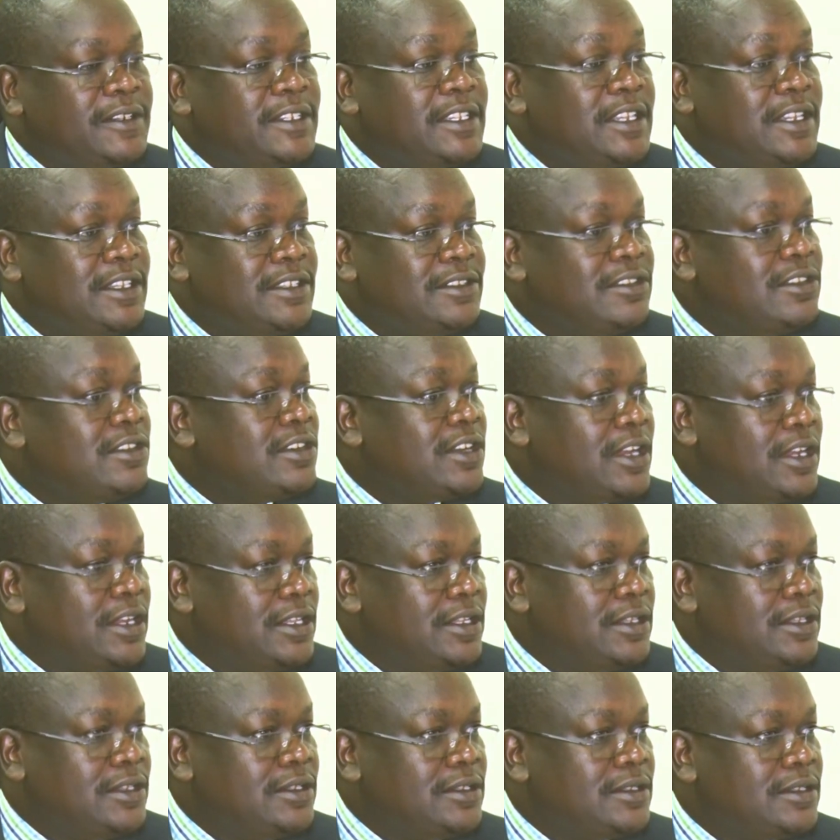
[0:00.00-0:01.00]
infertility
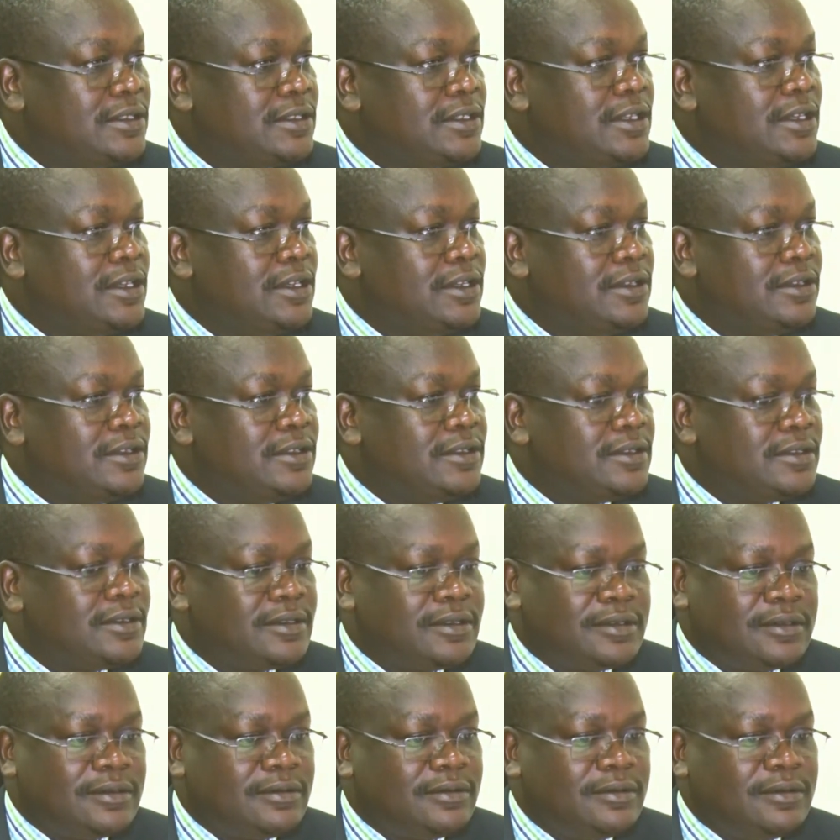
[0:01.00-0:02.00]
generally
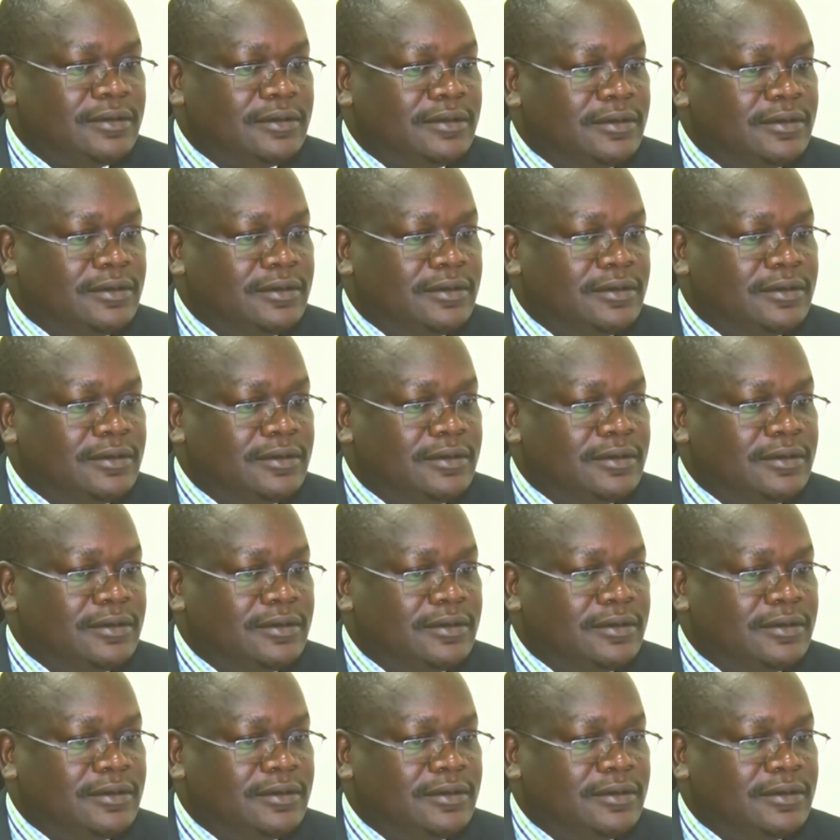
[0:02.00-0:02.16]
is